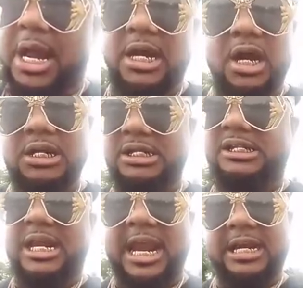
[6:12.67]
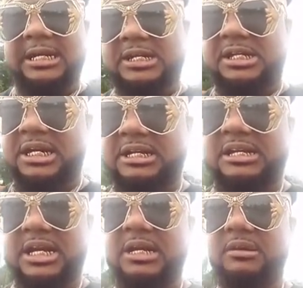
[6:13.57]
You gotta understand this
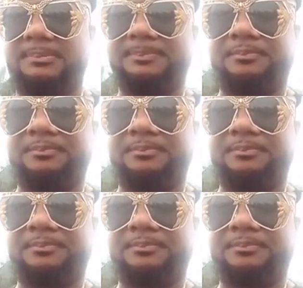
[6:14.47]
shit, see?